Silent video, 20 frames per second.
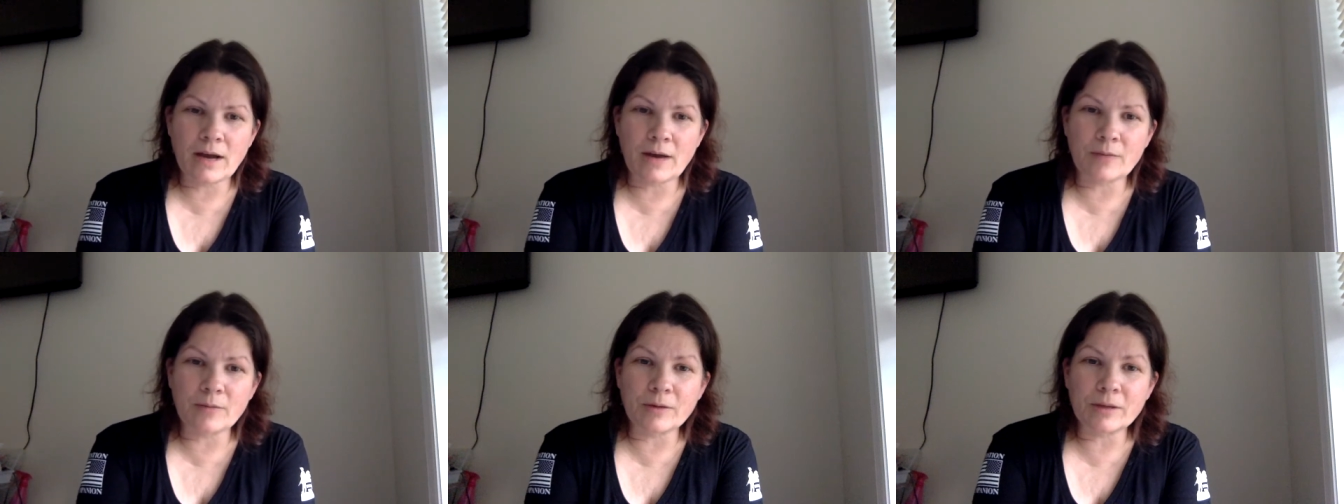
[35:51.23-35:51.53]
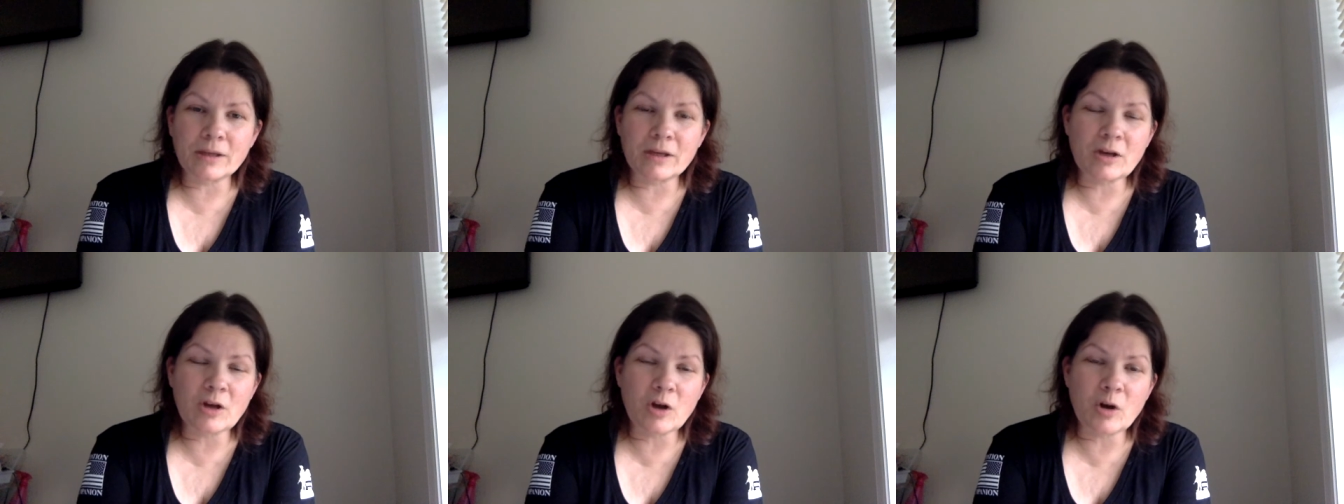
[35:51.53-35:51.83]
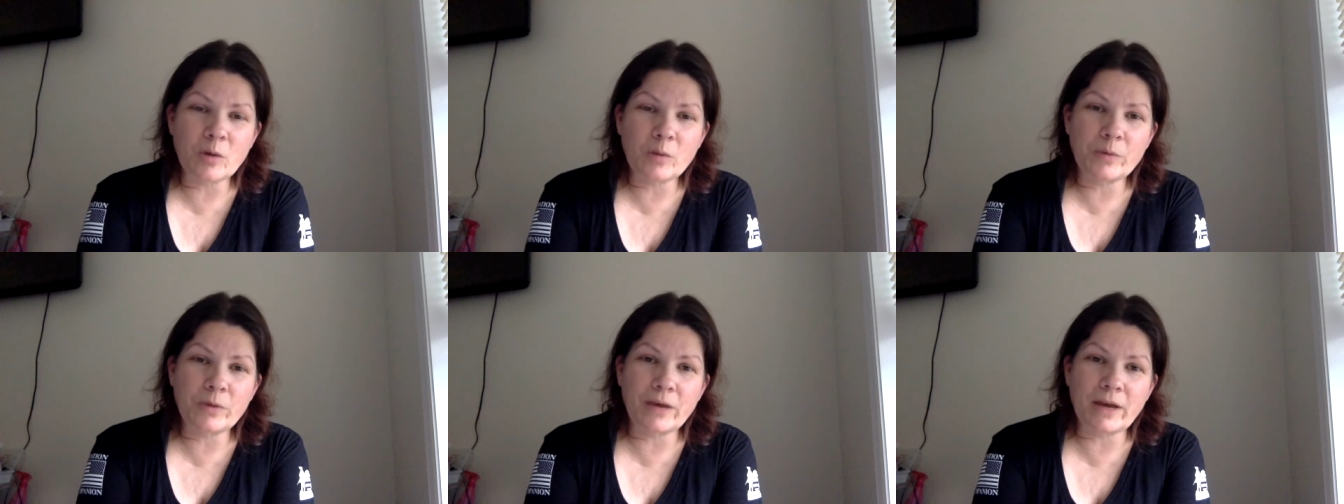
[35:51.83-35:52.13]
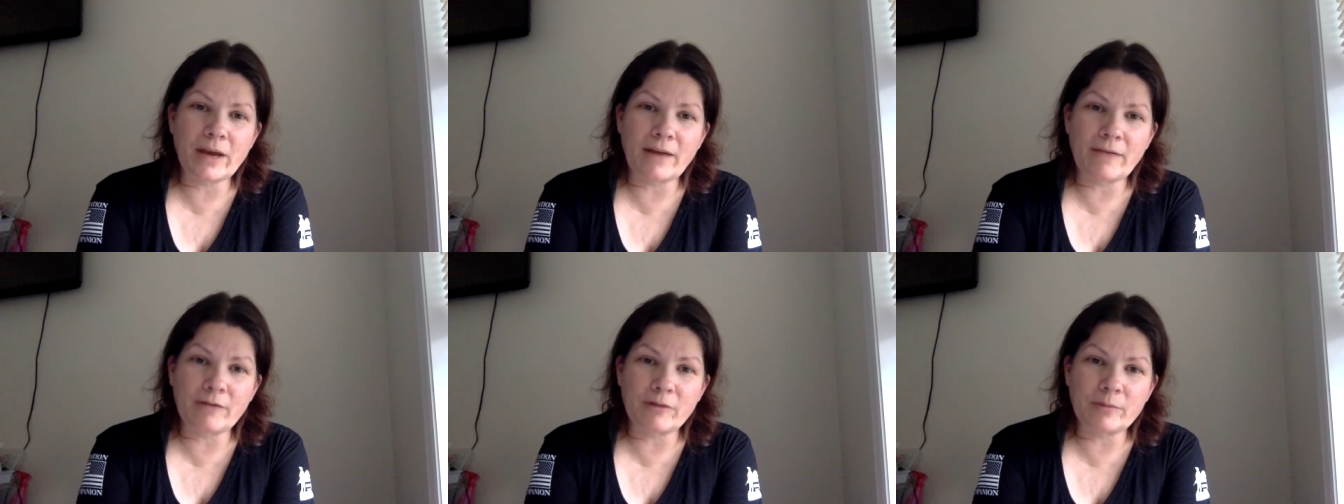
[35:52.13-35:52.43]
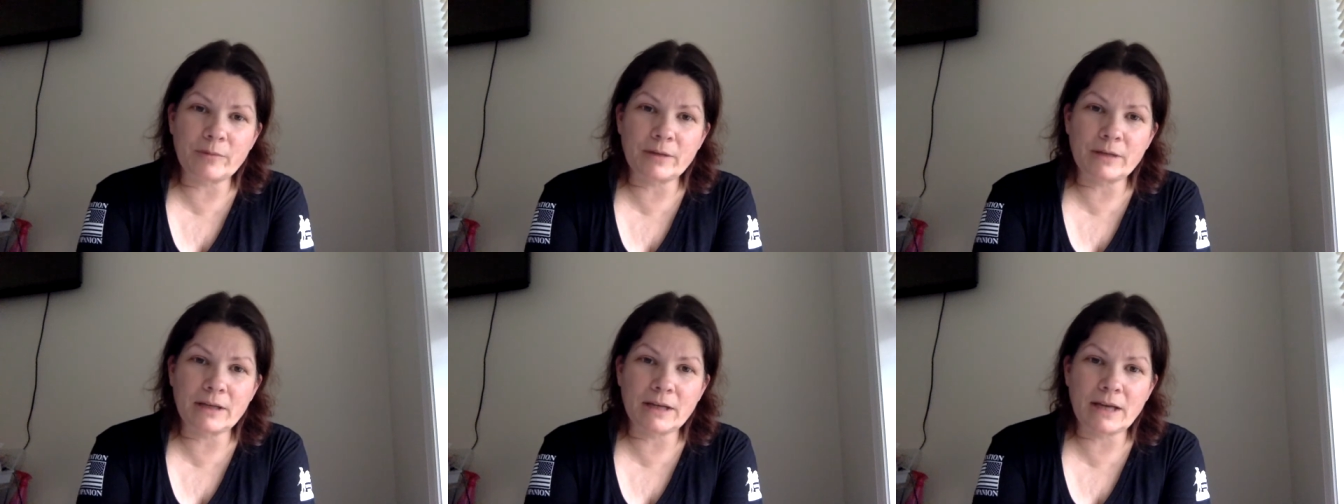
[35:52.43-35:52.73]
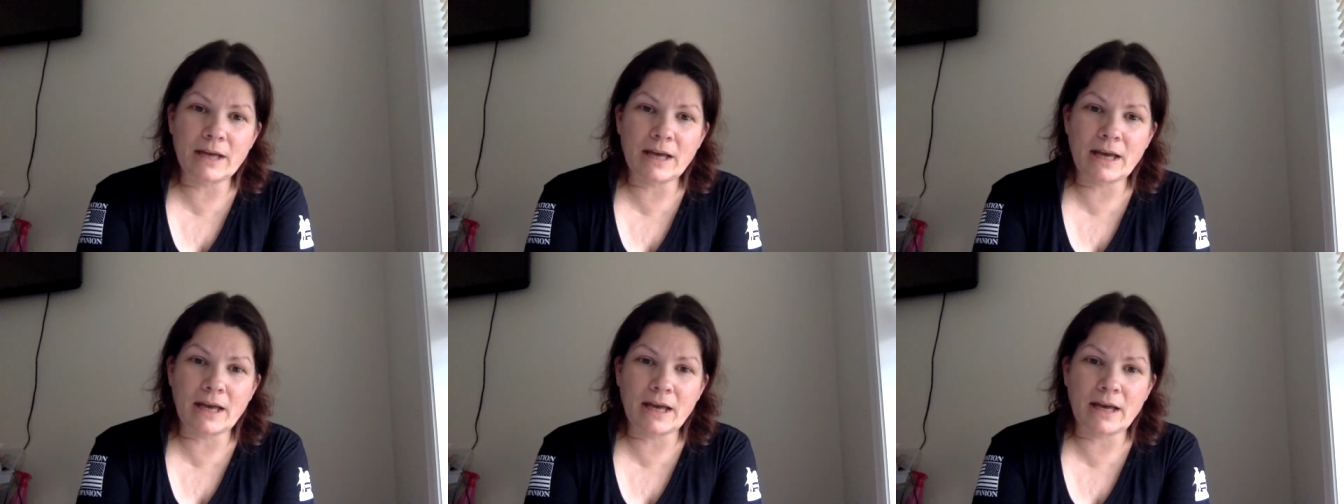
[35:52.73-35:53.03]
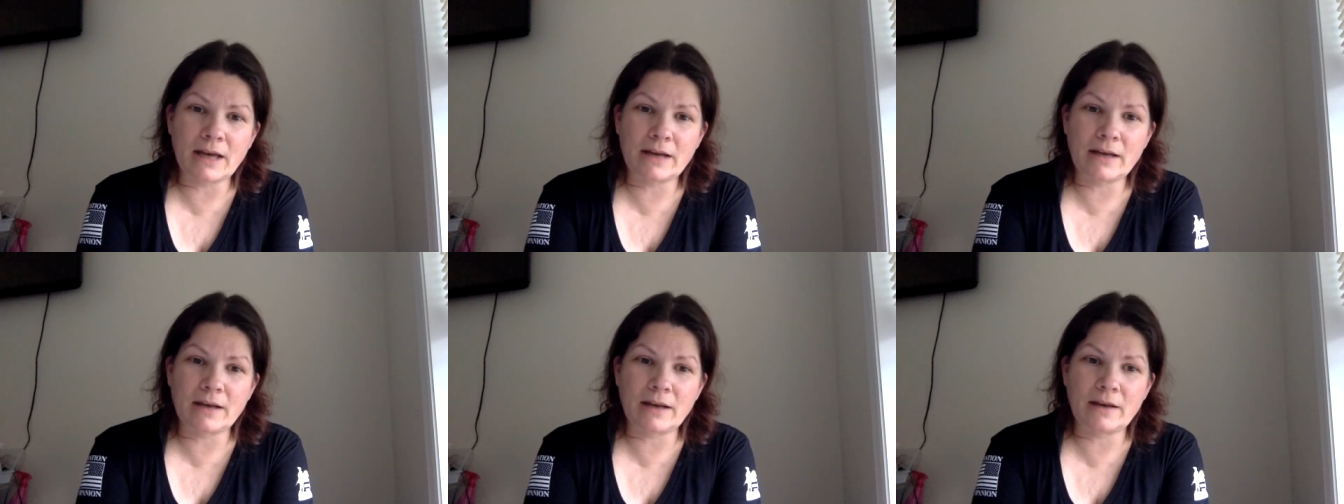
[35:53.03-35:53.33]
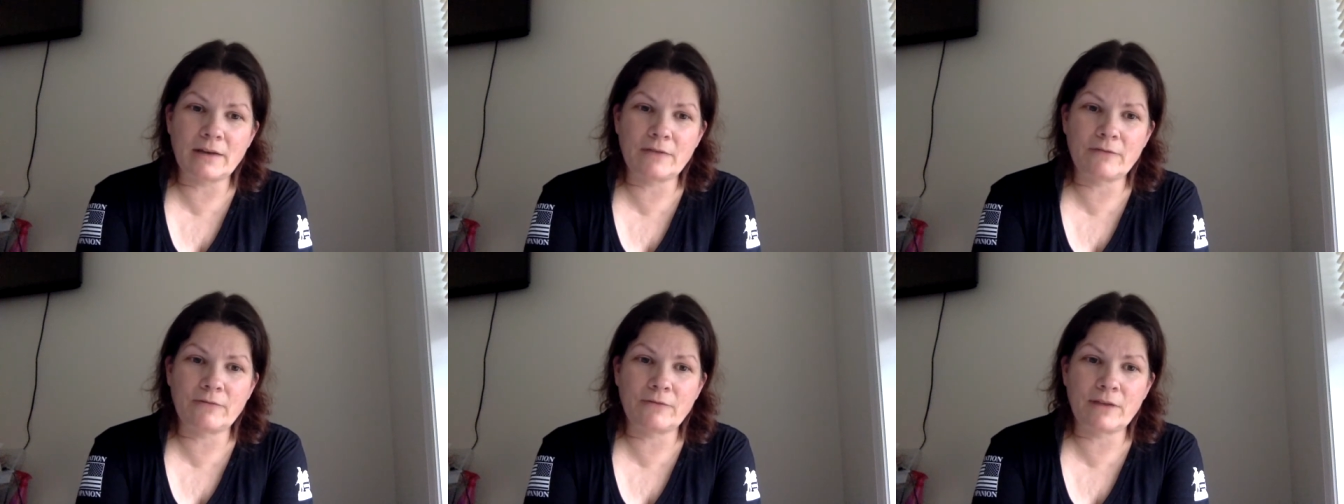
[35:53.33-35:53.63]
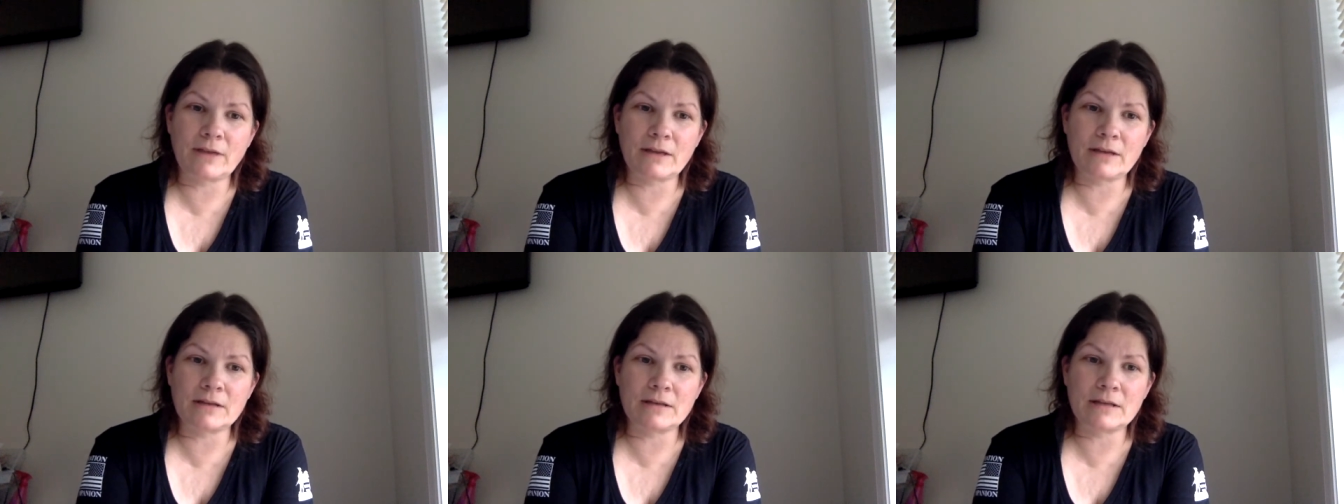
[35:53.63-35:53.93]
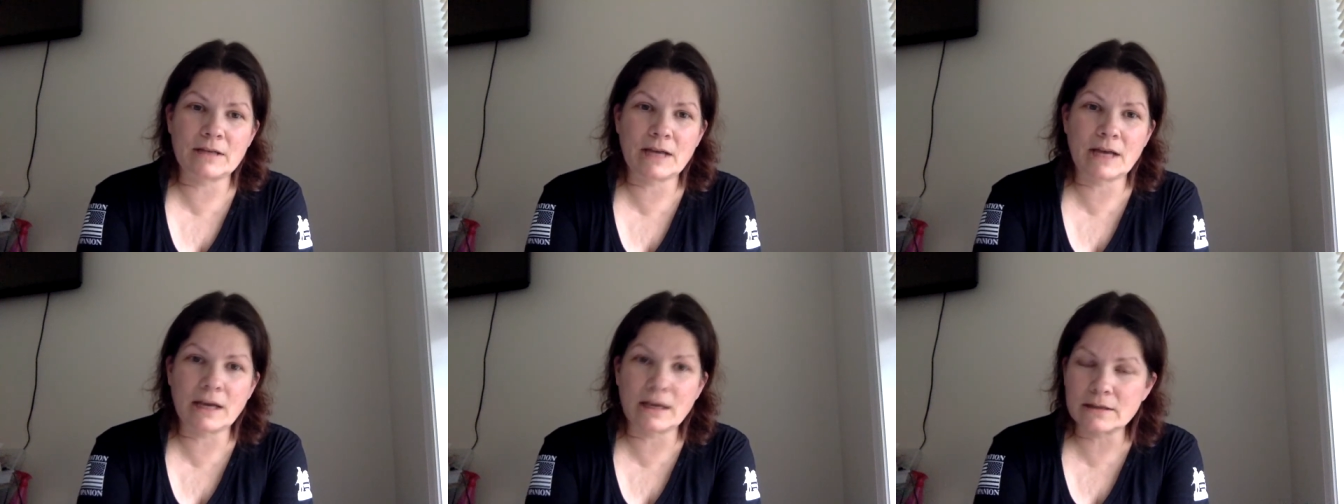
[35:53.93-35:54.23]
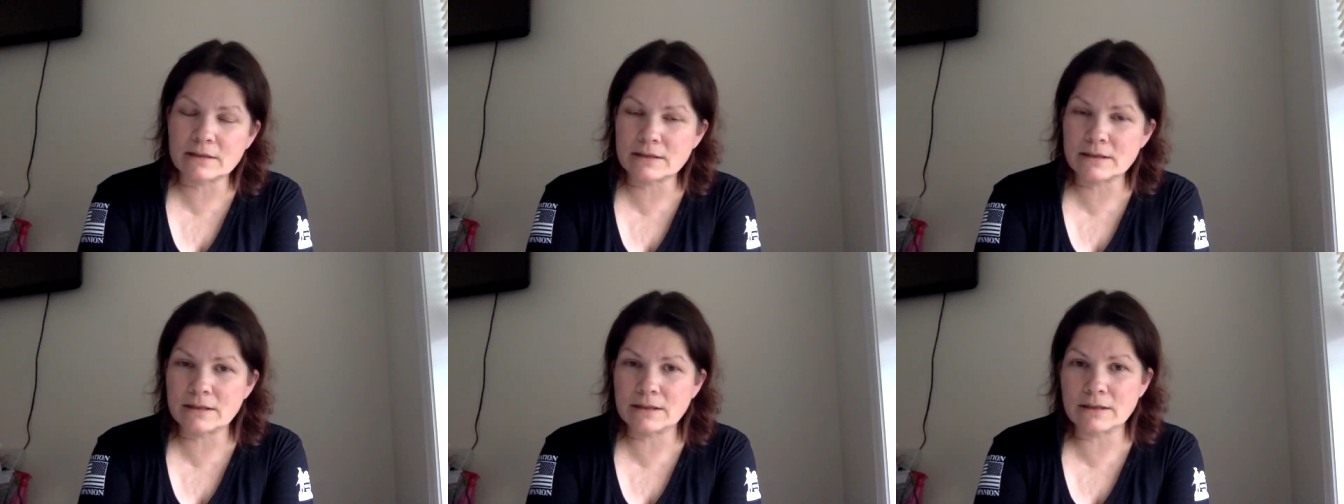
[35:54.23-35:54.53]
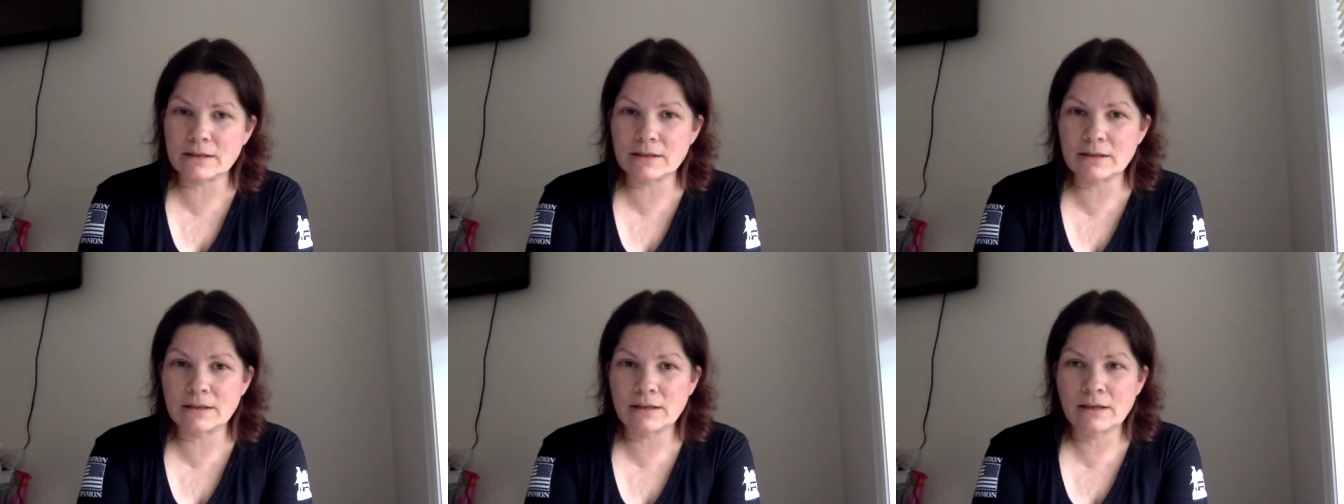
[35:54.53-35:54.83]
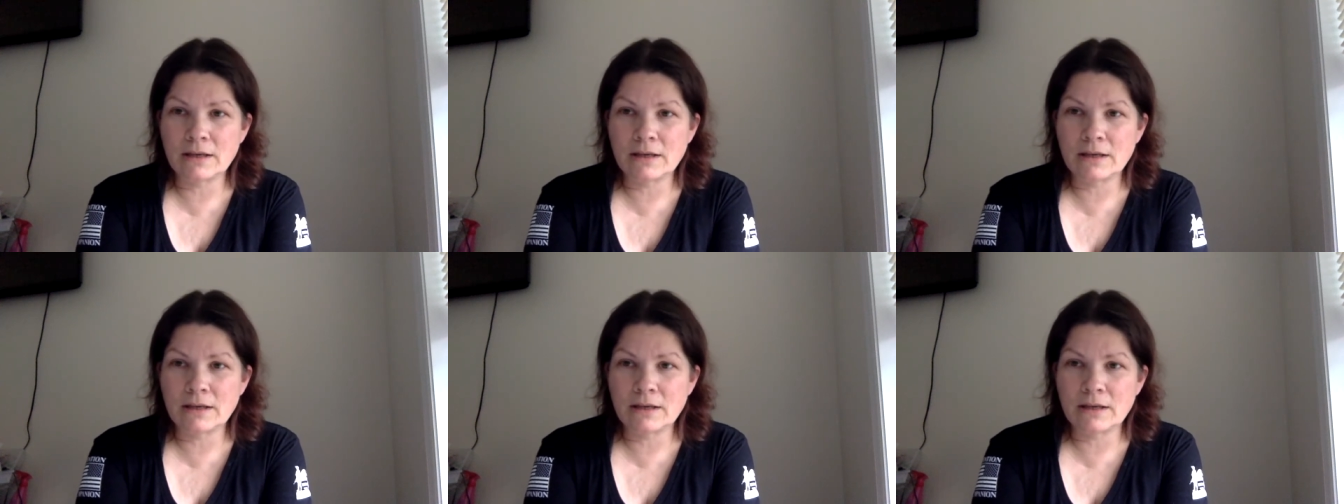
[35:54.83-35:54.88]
I really hope that everybody had a fantastic